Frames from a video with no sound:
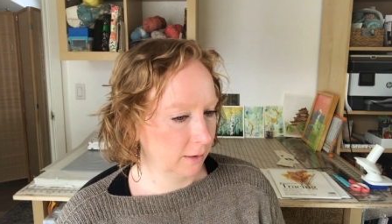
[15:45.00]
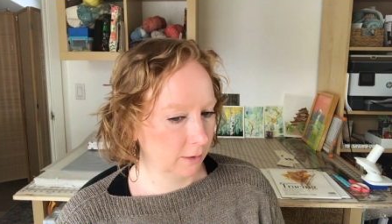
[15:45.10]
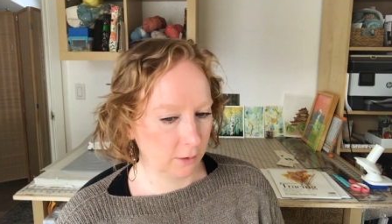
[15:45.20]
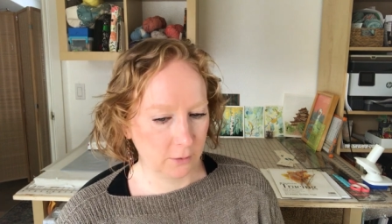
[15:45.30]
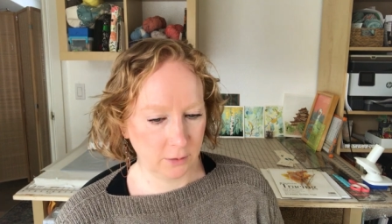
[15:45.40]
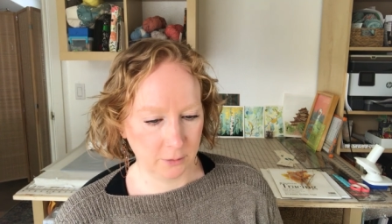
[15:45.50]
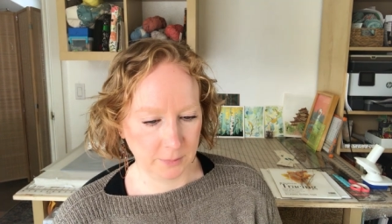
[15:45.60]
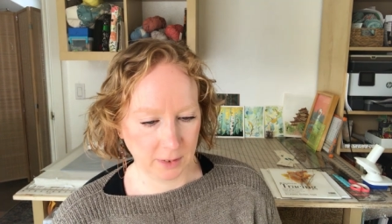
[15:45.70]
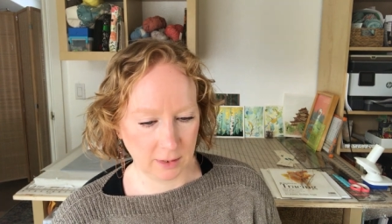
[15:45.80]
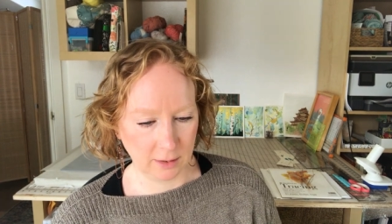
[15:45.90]
oh, who am
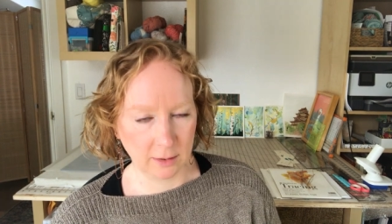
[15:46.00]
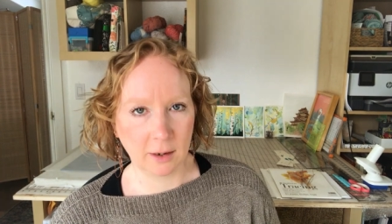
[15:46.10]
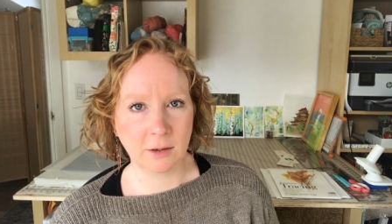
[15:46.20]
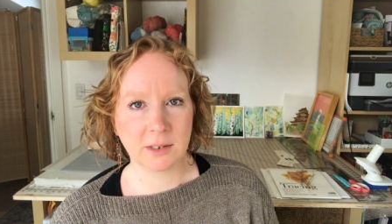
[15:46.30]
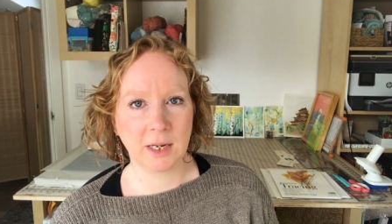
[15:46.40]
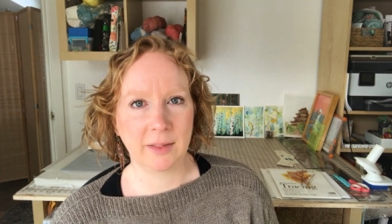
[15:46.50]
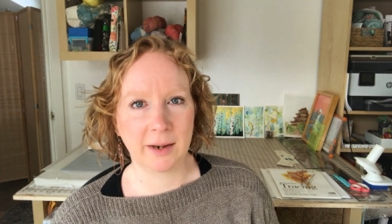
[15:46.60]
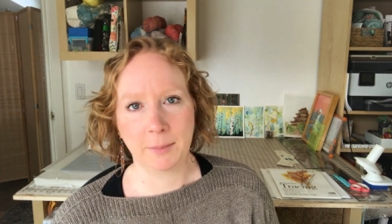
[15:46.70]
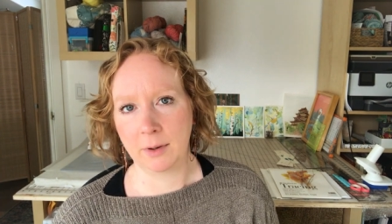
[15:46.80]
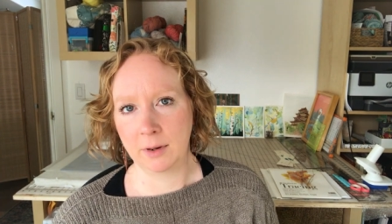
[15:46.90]
I kidding? I'll say that
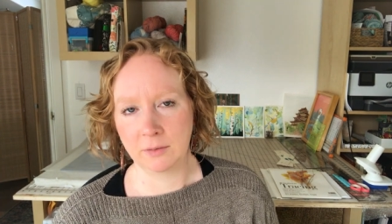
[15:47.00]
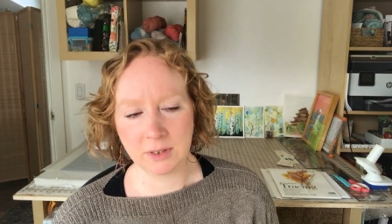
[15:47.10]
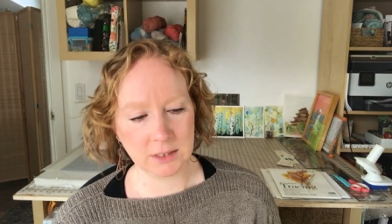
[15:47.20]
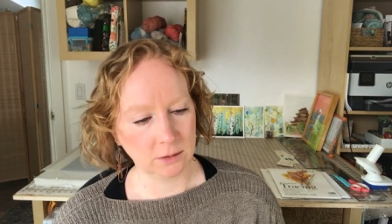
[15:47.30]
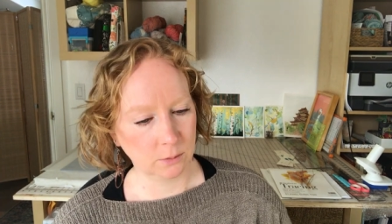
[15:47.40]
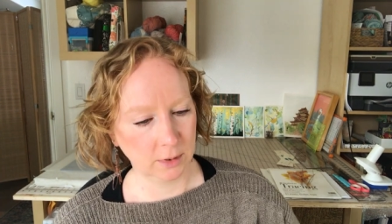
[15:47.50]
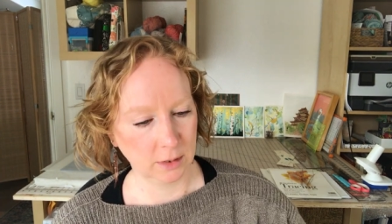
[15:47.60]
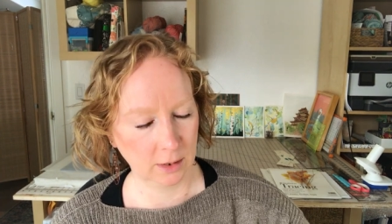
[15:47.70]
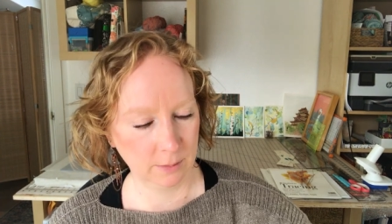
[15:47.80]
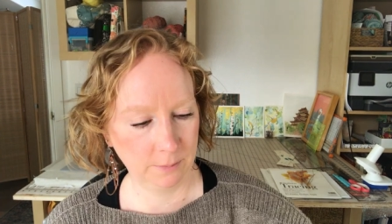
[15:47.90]
about every single one
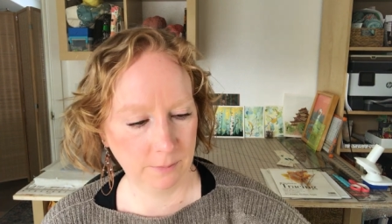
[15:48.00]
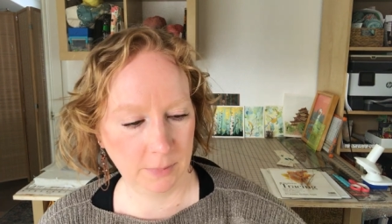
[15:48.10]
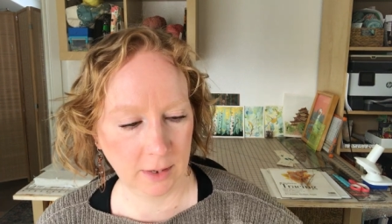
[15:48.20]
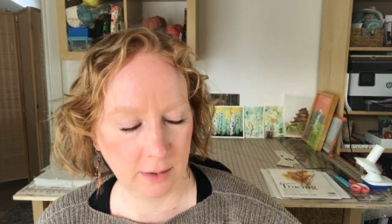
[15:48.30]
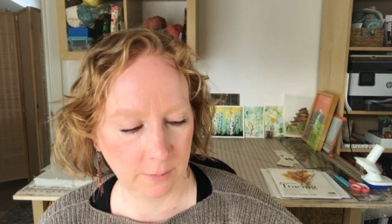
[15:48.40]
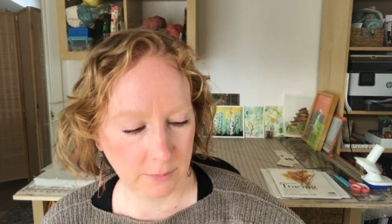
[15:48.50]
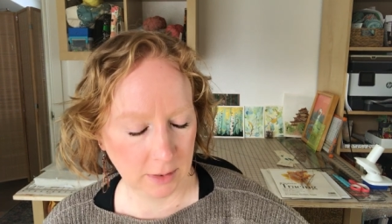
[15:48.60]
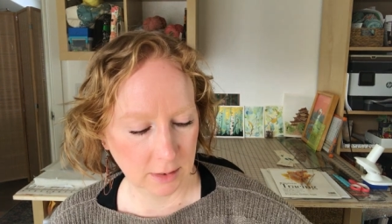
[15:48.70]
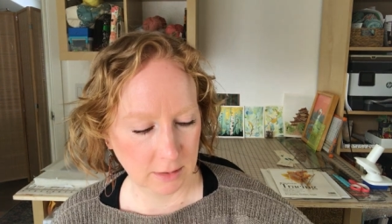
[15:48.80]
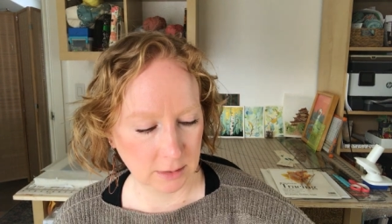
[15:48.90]
that I pick up
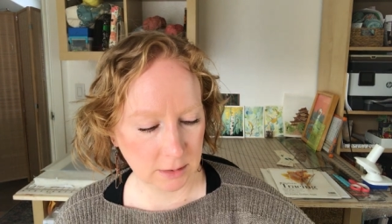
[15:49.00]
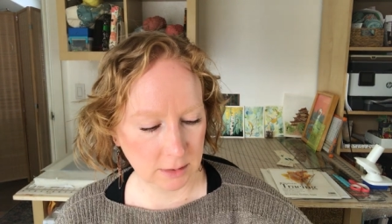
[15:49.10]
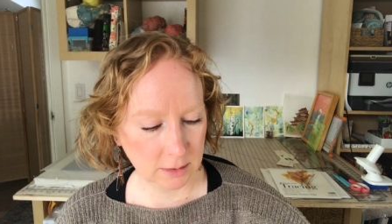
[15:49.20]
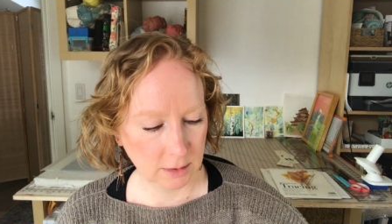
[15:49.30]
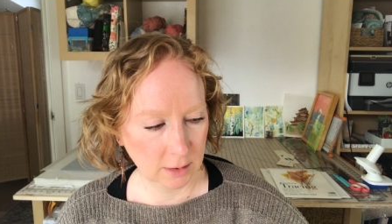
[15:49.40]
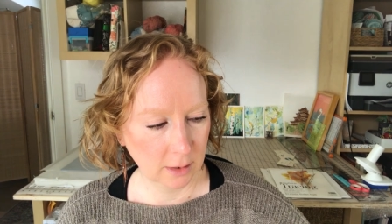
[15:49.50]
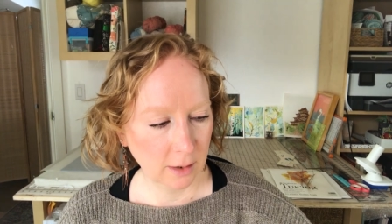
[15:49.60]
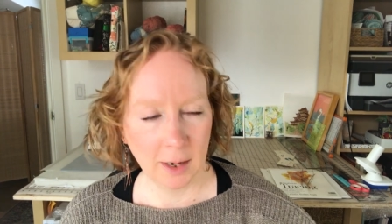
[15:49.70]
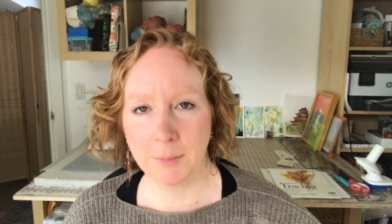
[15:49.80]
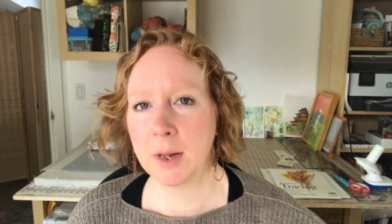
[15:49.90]
because
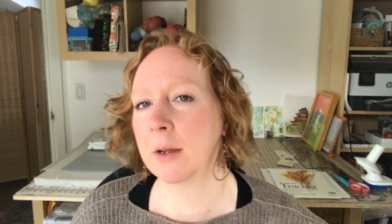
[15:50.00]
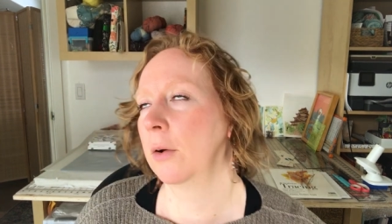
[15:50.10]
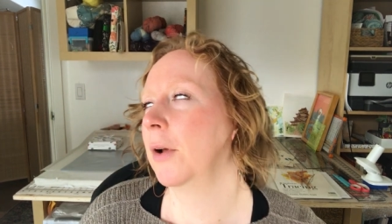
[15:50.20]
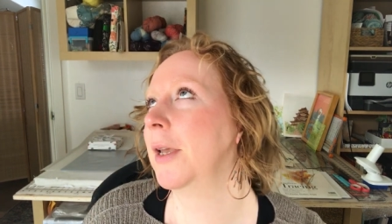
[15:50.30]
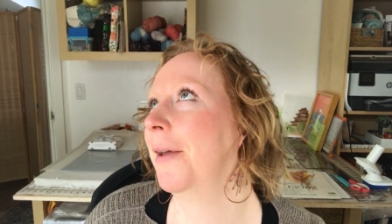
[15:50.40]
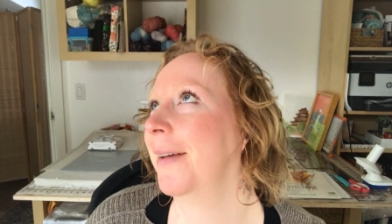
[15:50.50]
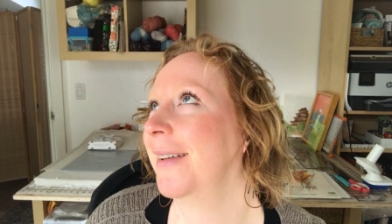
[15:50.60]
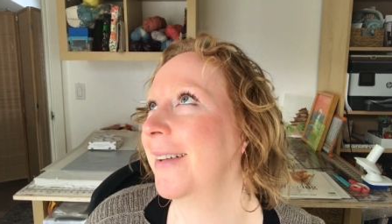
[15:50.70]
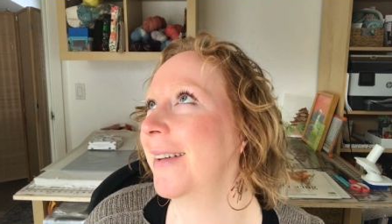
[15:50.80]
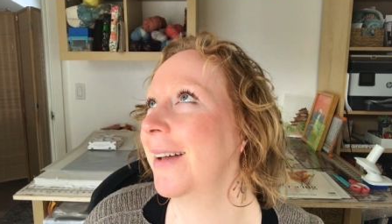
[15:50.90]
I'm not going
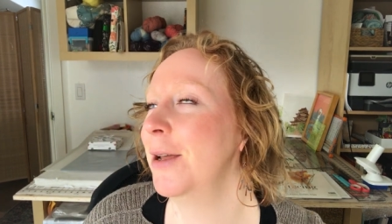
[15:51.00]
to...